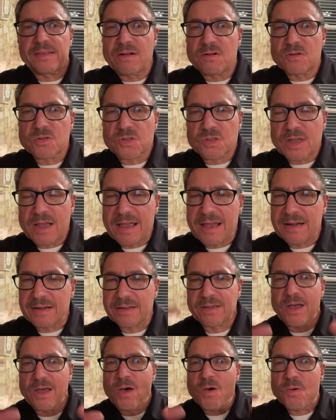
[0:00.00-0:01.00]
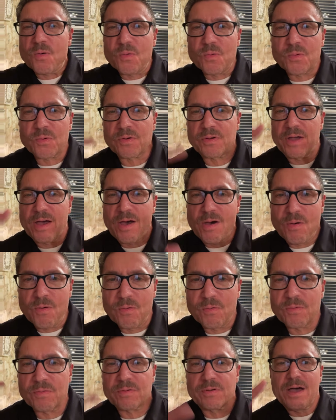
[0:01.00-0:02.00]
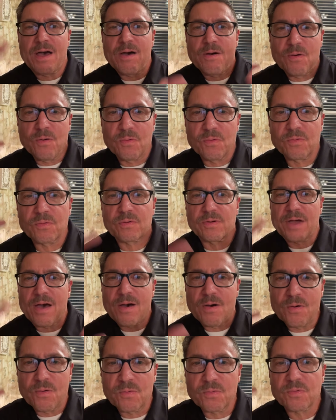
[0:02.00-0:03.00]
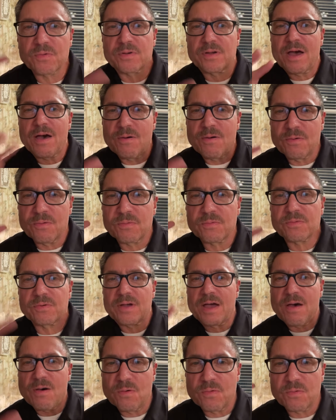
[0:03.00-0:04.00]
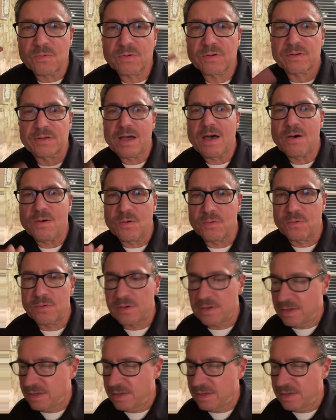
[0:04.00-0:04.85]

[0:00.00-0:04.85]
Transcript: They're saying, go, go, go, go, go, go, go.